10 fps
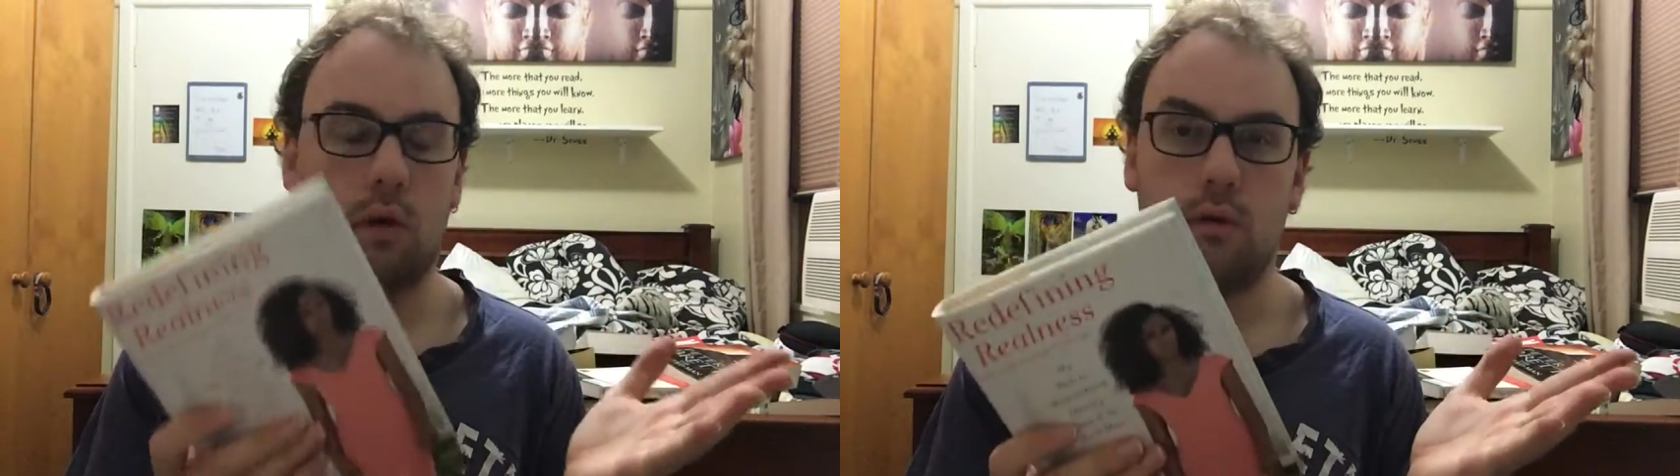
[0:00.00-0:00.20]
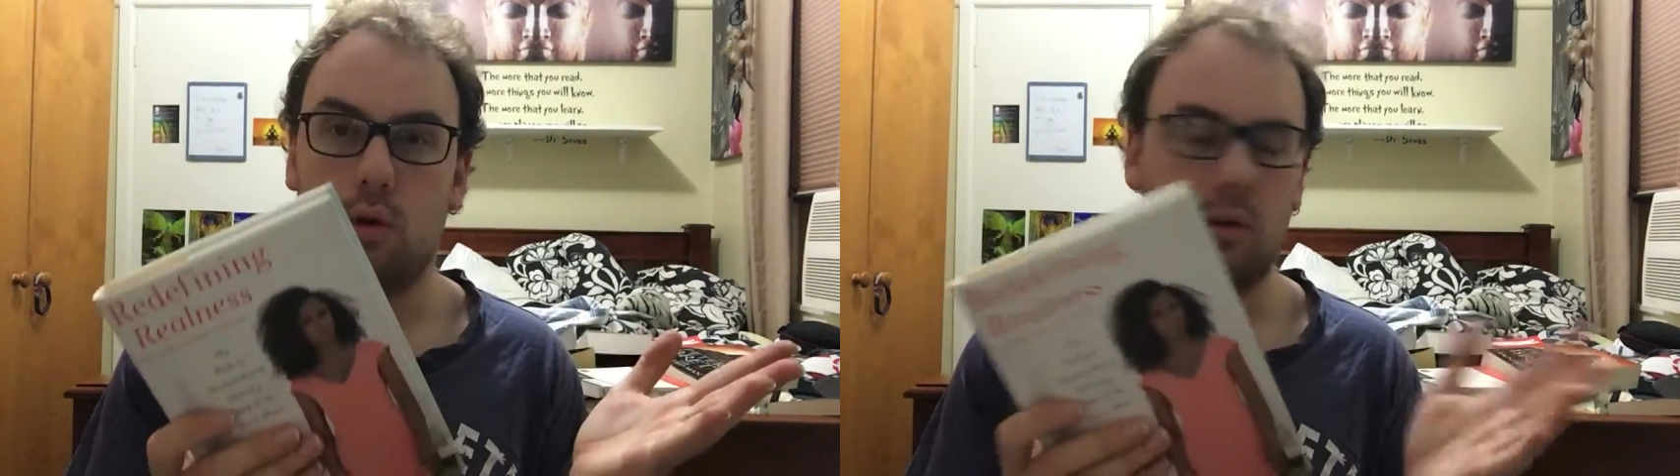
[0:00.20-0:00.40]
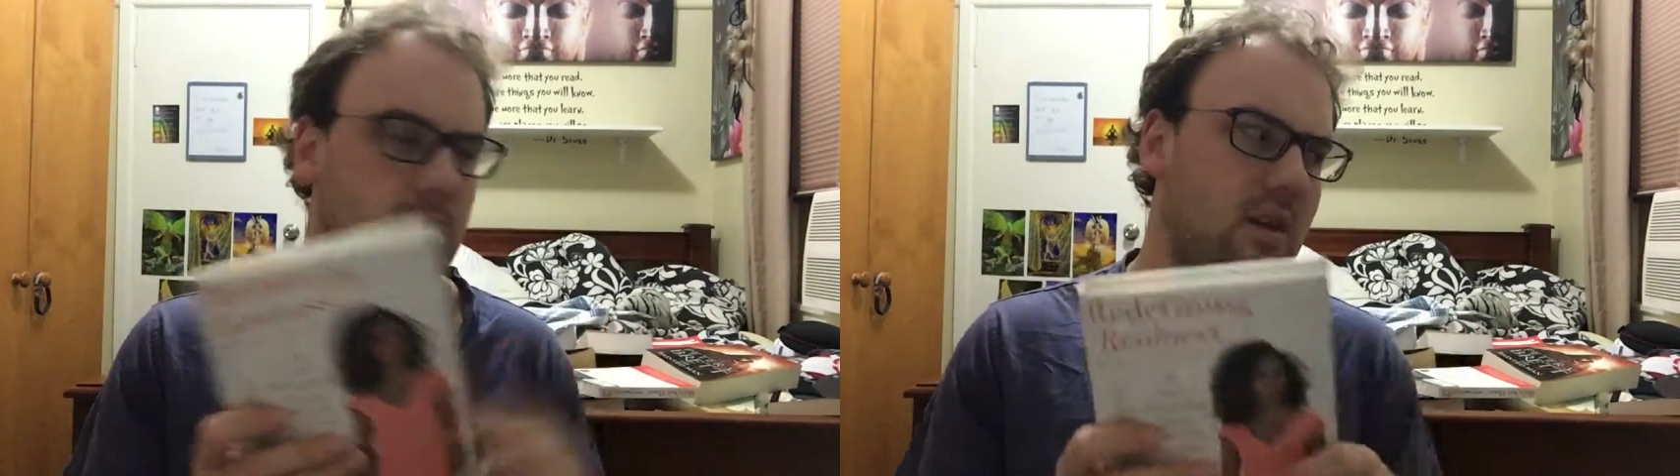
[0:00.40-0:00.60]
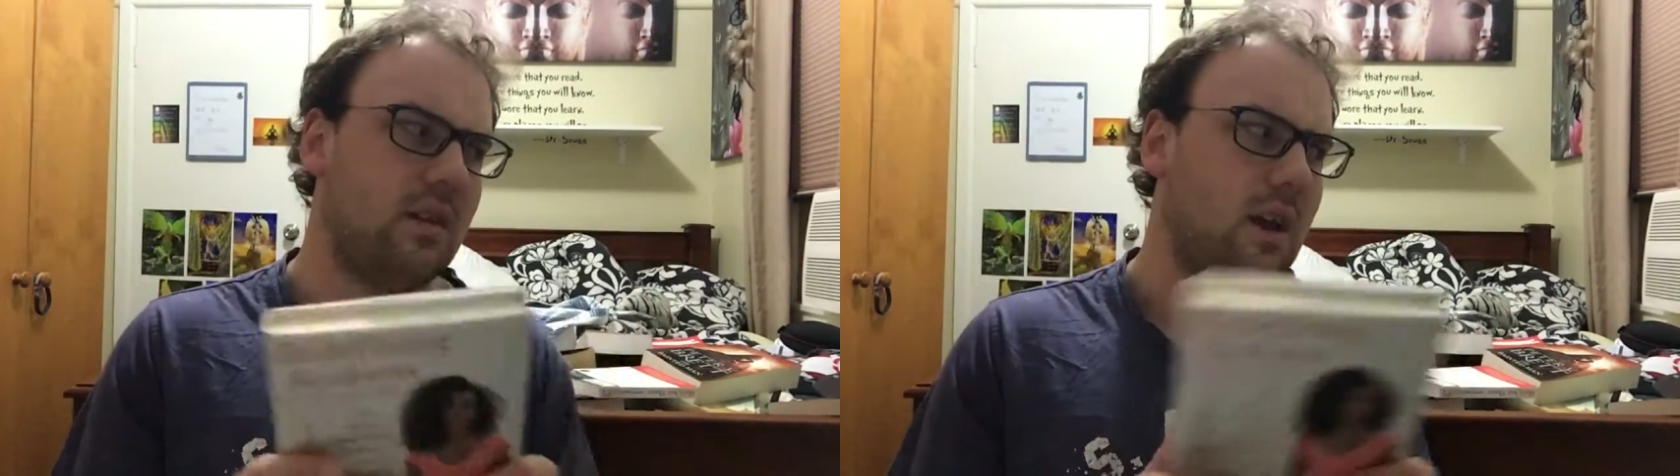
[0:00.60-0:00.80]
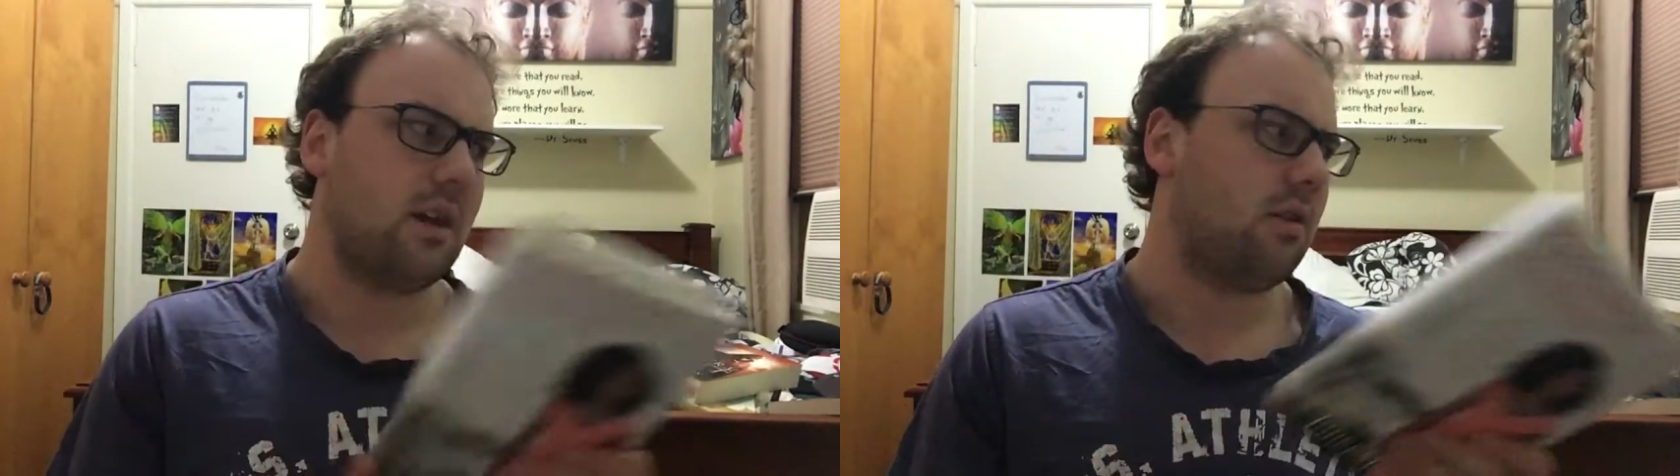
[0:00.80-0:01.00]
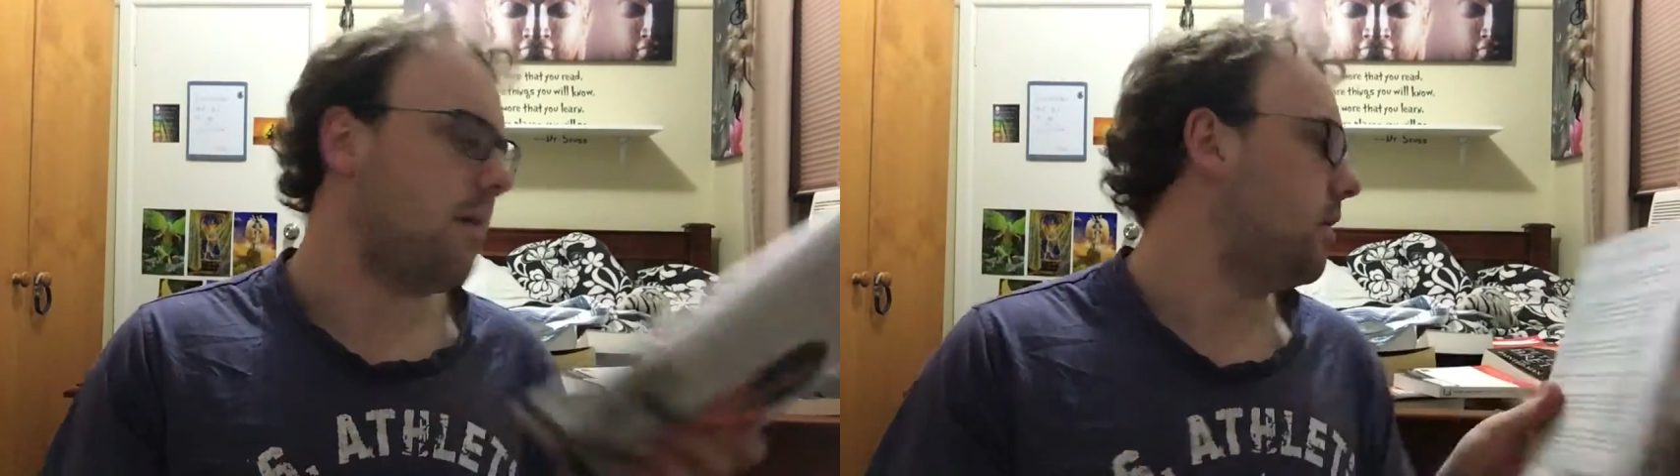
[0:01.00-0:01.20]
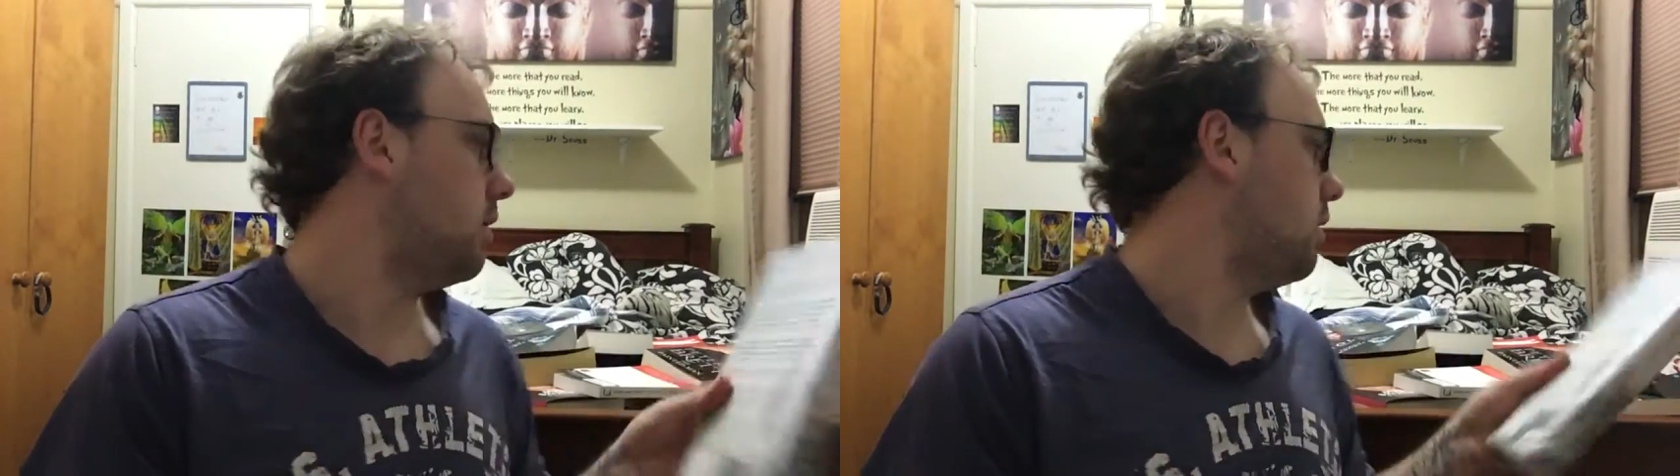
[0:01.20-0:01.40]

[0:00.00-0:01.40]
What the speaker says: of course, I'm going to grab it